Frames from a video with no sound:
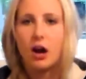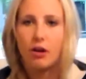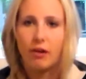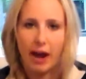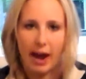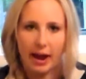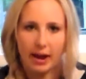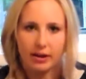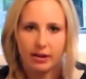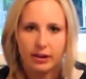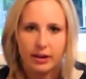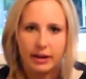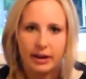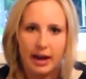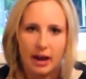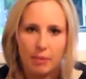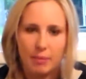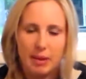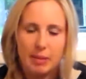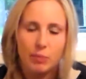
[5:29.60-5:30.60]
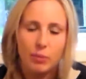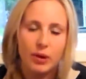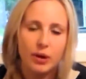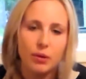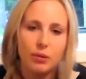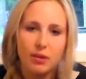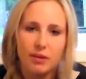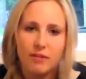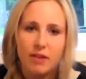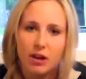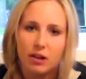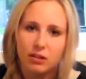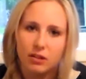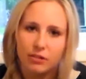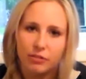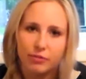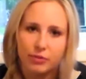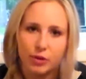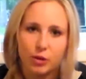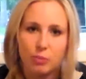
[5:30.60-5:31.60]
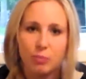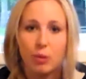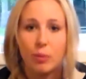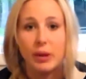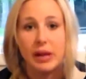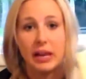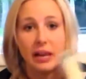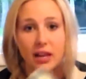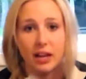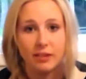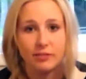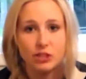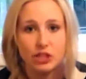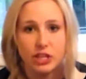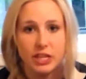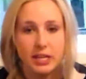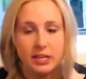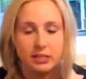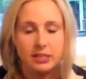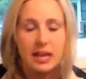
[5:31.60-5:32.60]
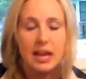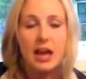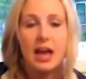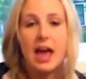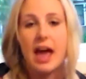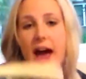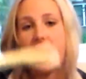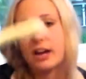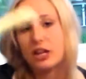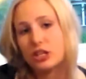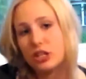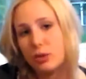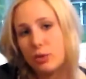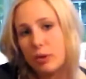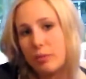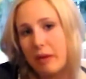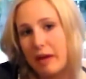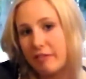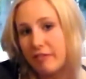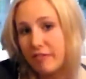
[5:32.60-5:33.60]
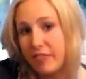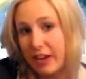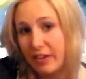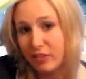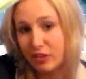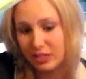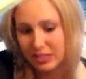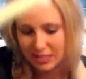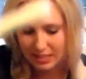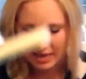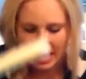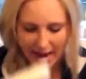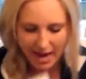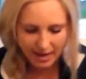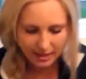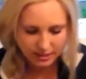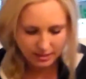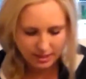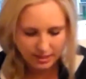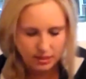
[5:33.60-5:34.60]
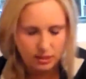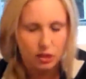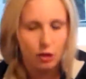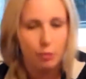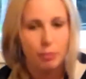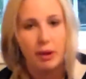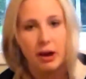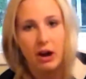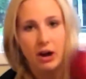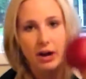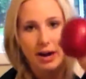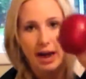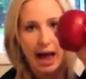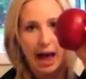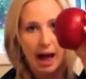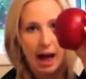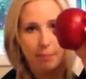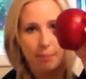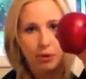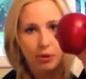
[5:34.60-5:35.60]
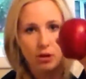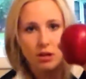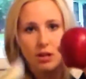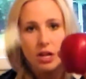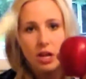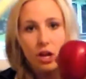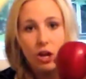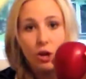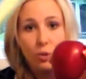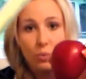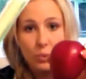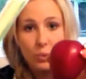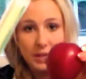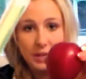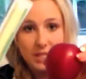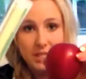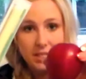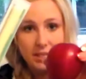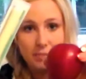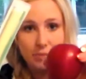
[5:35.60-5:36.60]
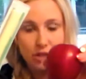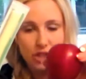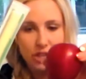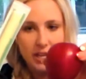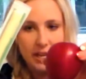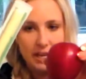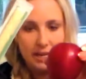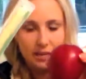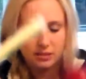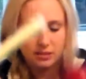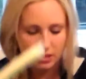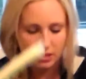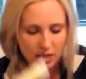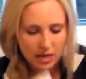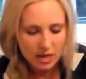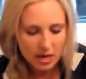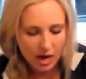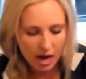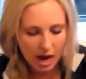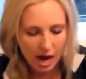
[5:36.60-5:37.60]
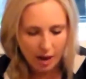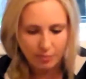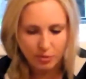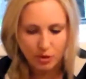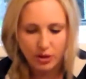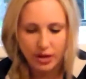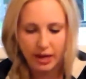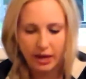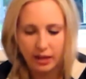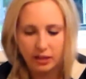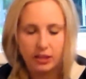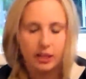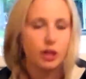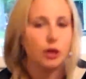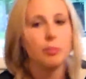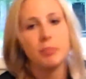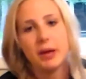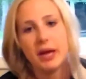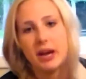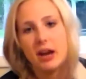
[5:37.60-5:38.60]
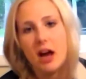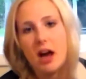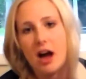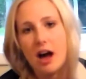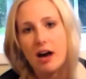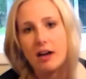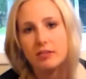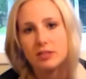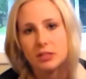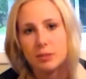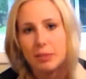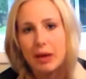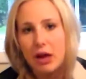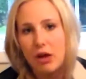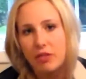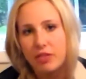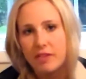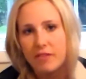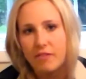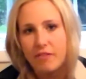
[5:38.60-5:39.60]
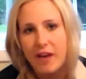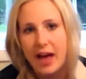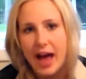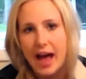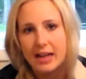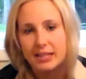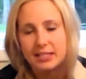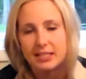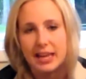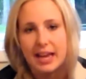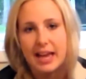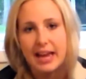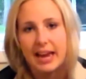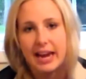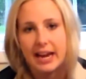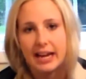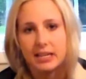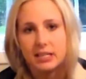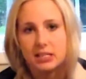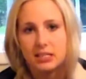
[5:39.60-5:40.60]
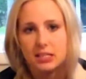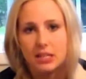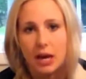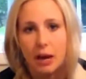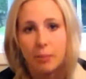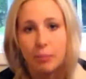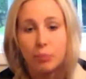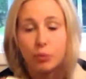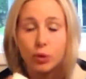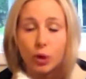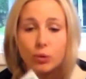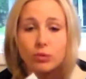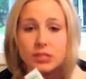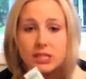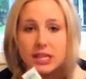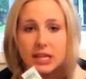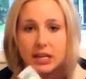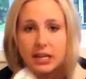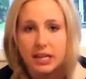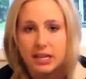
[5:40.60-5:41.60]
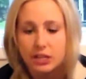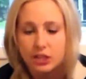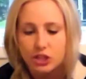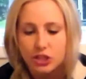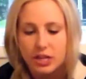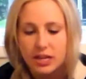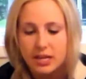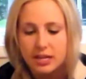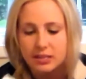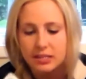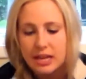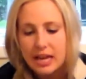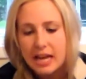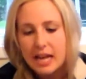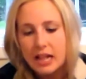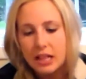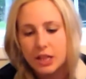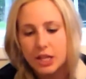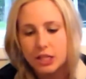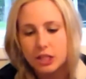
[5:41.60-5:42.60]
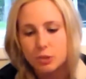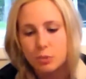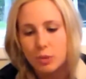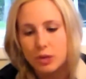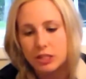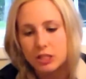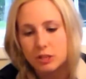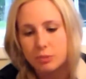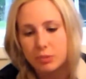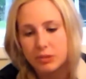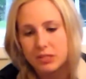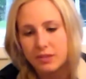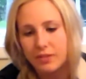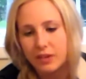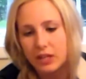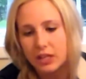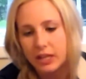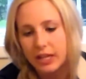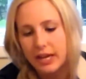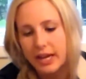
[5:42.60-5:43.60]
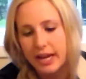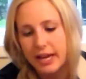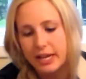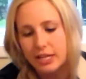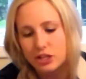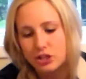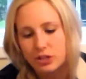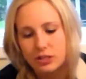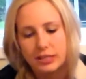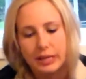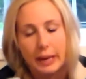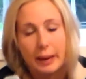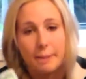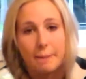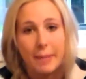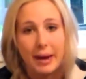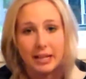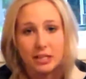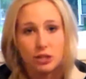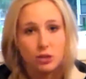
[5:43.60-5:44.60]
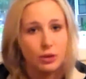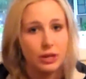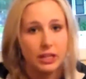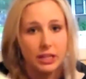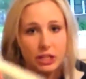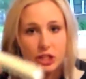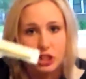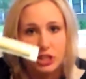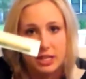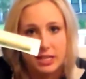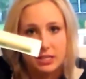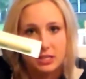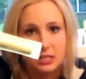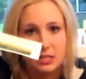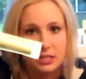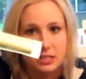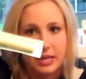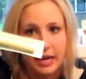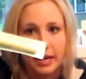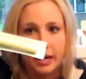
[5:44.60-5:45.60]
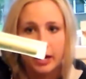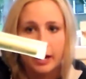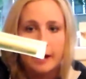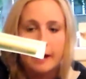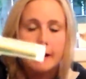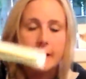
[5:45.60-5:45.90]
All right. Now, maybe we don't love all the fruit, but we love cheese. Actually, one of my favorite snacks is to pair an apple with some cheese. You get a little bit of some healthy fats and some protein in cheese. This one specifically is just like a mozzarella cheese stick.